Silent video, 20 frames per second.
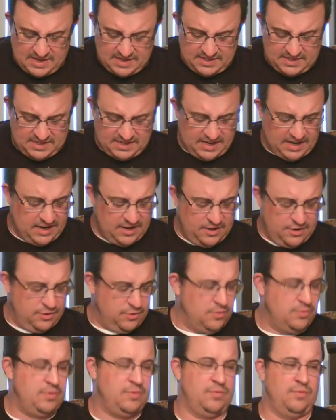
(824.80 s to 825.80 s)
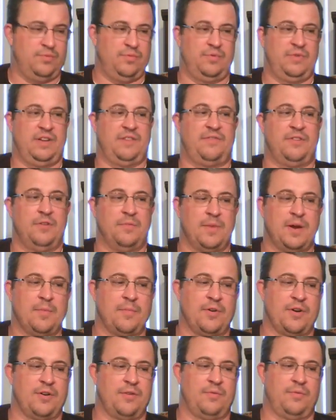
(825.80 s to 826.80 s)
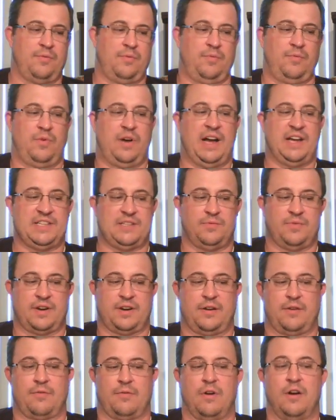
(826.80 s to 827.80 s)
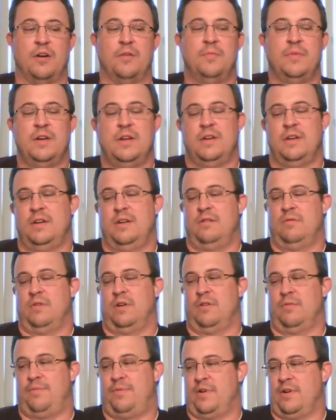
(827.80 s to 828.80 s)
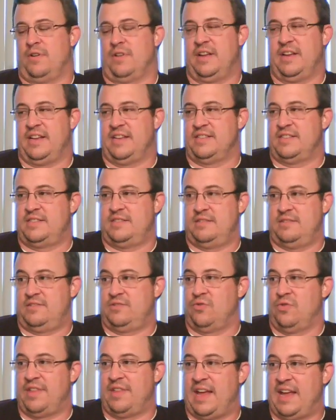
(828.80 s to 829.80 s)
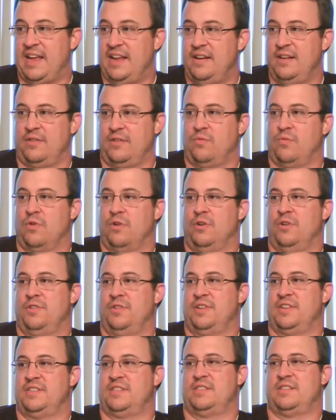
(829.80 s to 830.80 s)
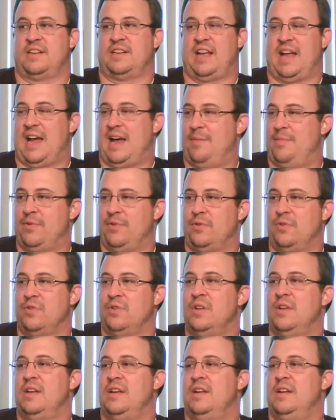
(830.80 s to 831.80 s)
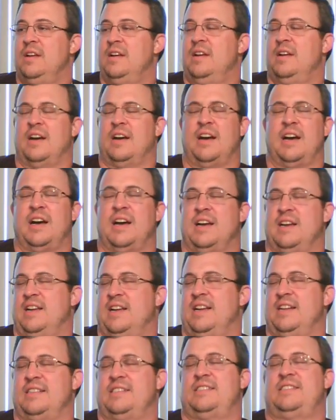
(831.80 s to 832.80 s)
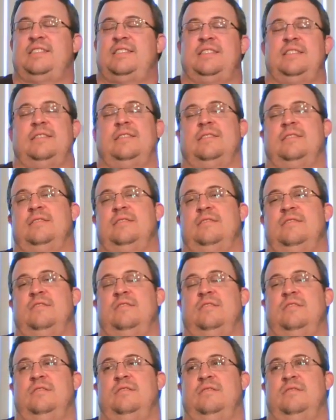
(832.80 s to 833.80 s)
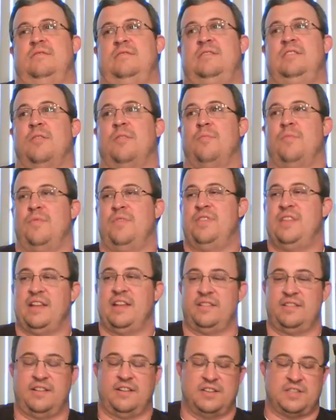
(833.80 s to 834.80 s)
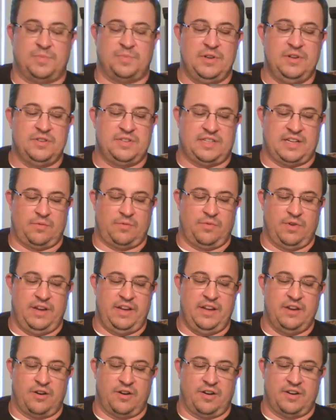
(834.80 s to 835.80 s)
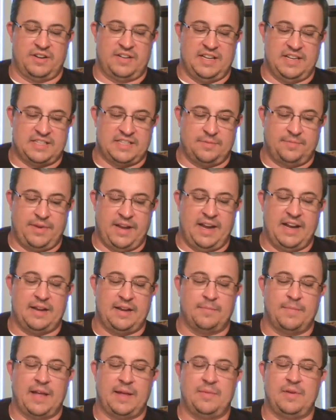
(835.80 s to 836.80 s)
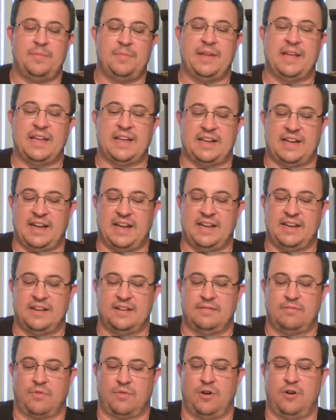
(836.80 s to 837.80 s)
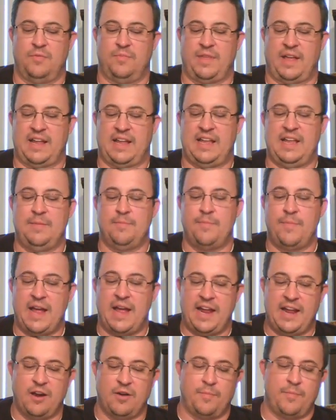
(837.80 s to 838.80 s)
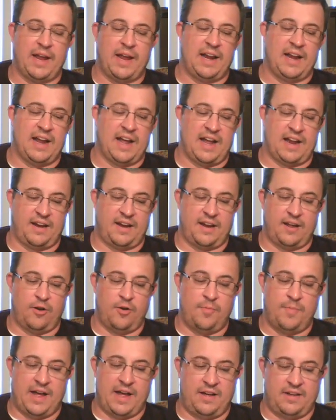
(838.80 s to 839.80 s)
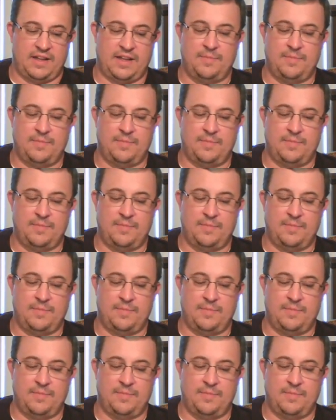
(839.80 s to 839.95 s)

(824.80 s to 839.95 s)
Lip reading: So if you remember, why does he want to go to Rome? Well, partly it's sort of that end of the world. It's the capital. It's the disputes that we are anticipating maybe being in Rome that he may or may not know about.